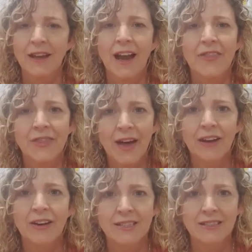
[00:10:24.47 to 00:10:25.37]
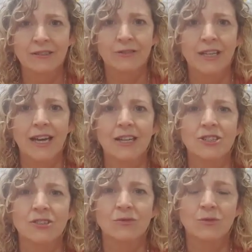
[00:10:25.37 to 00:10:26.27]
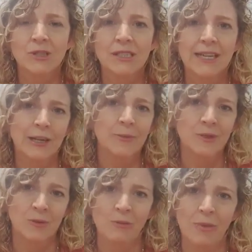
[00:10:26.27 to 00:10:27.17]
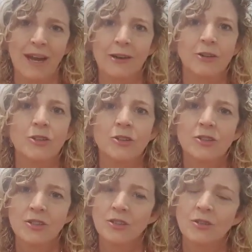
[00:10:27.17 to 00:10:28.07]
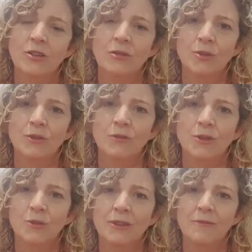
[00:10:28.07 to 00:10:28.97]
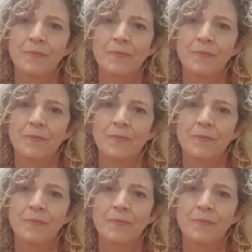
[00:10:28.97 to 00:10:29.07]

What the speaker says: And that identification really helps to empower you so that you can move forward.